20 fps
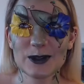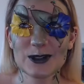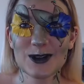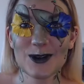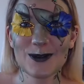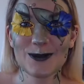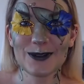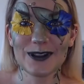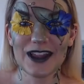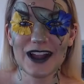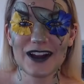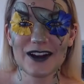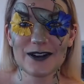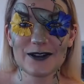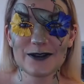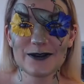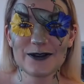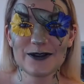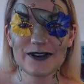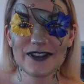don't
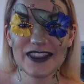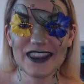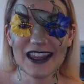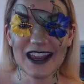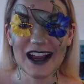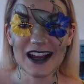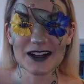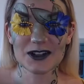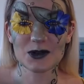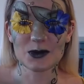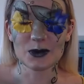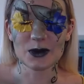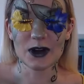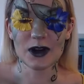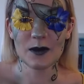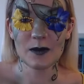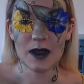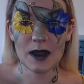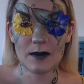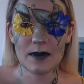love the actual
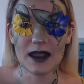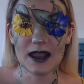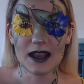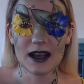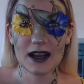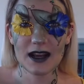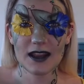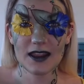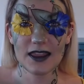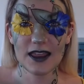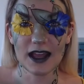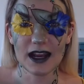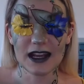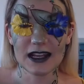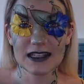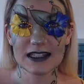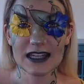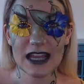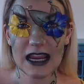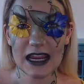commitment that
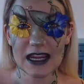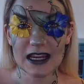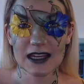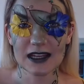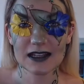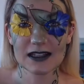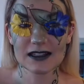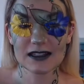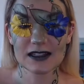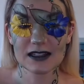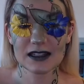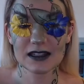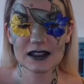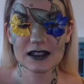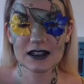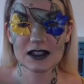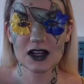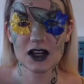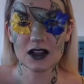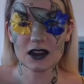it takes
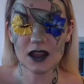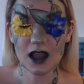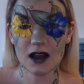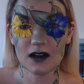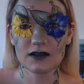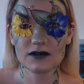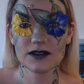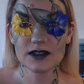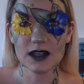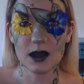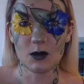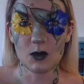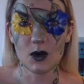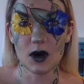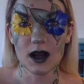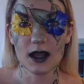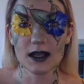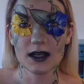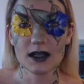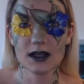to love
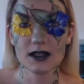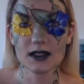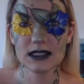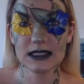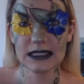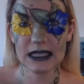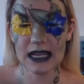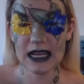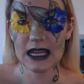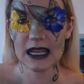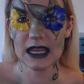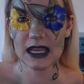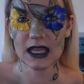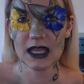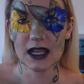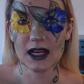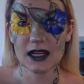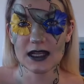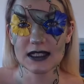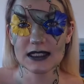someone
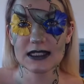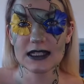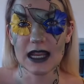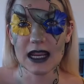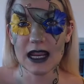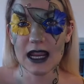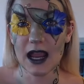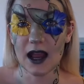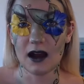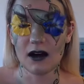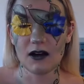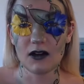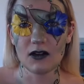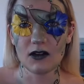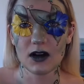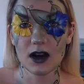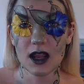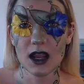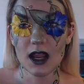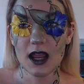day in and day out
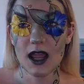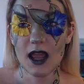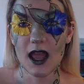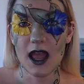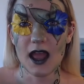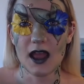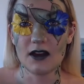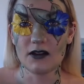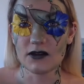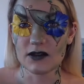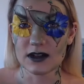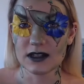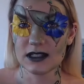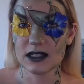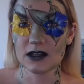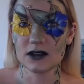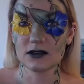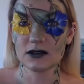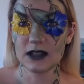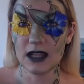every
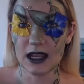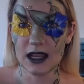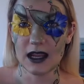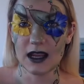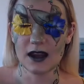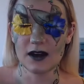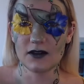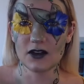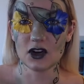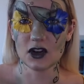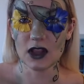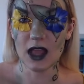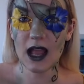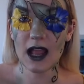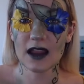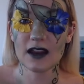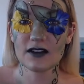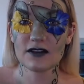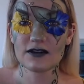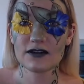single day of your
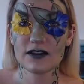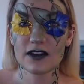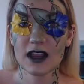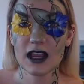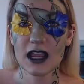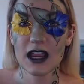life.